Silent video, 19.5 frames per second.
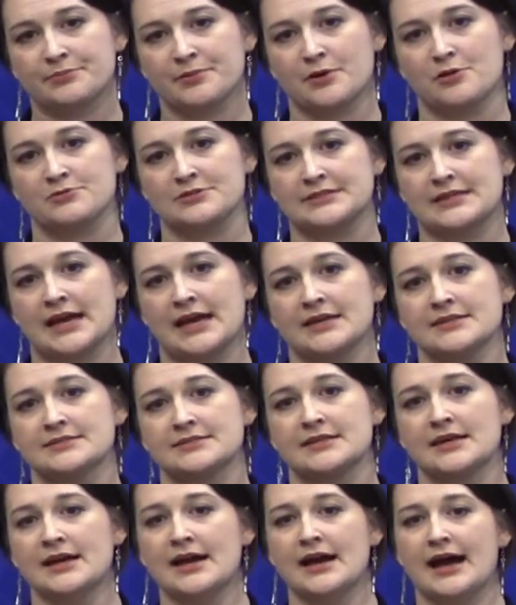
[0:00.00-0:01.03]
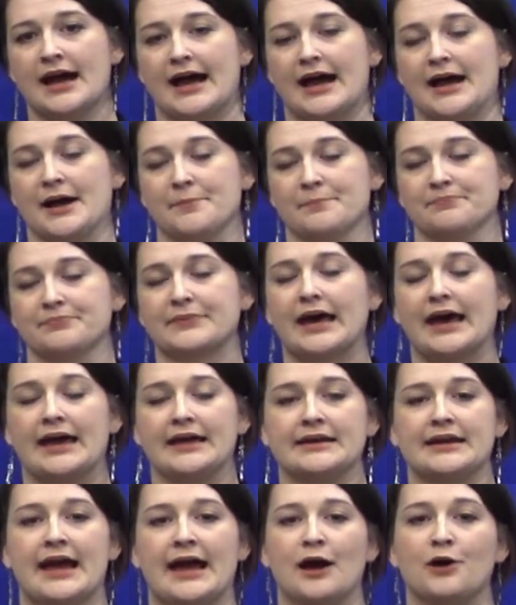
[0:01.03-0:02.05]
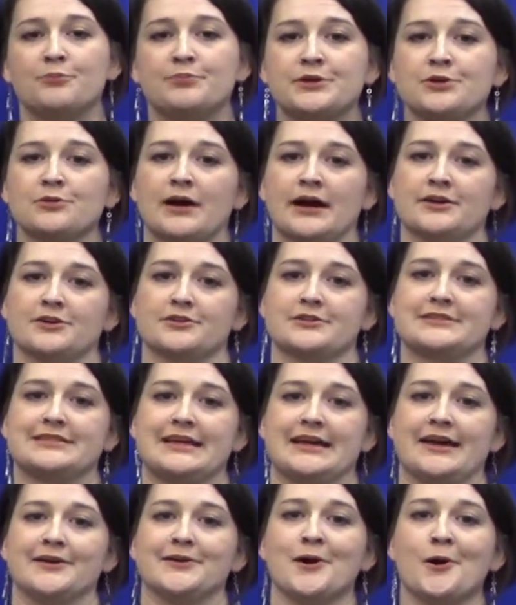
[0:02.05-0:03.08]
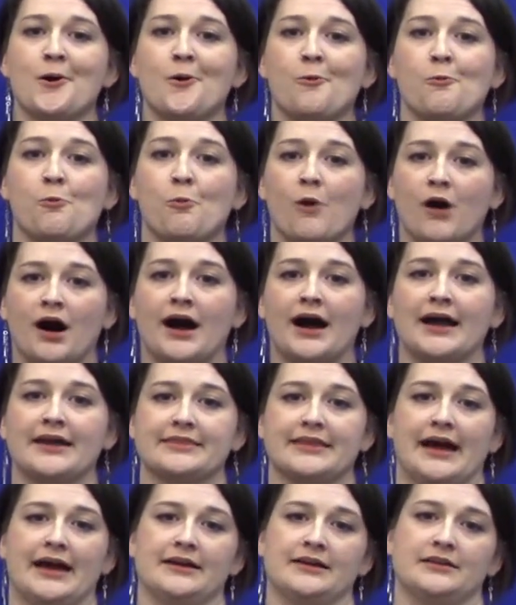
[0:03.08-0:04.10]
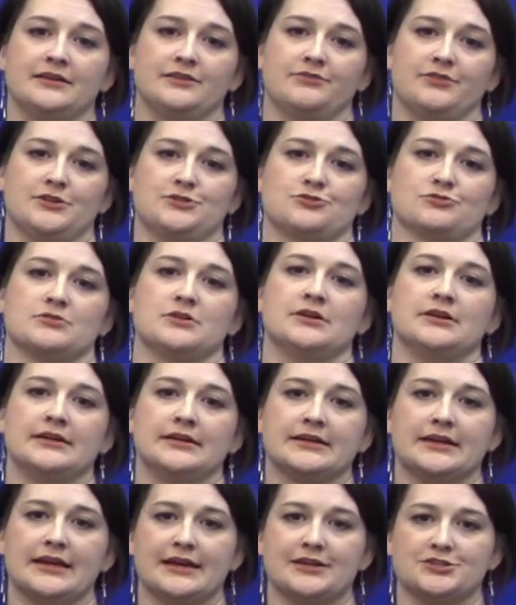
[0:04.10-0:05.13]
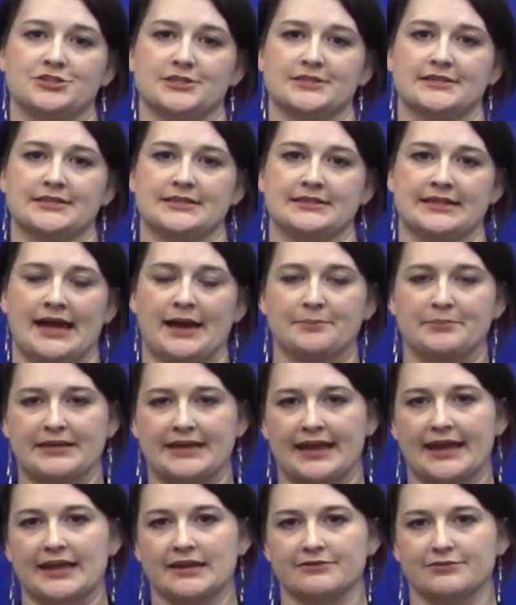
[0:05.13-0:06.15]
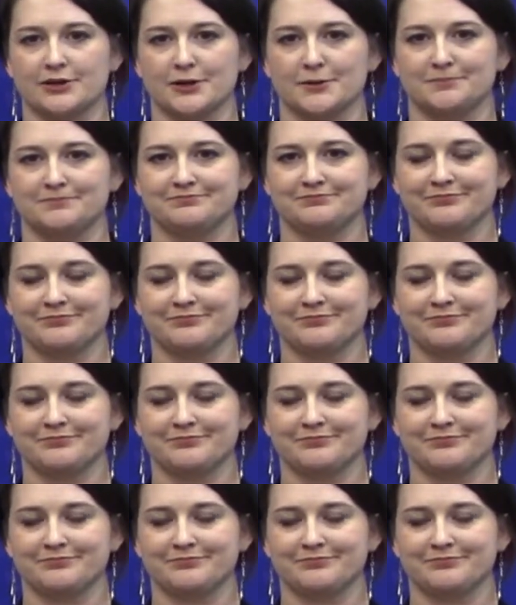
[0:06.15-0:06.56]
process and help you understand why that individual engages in that behavior.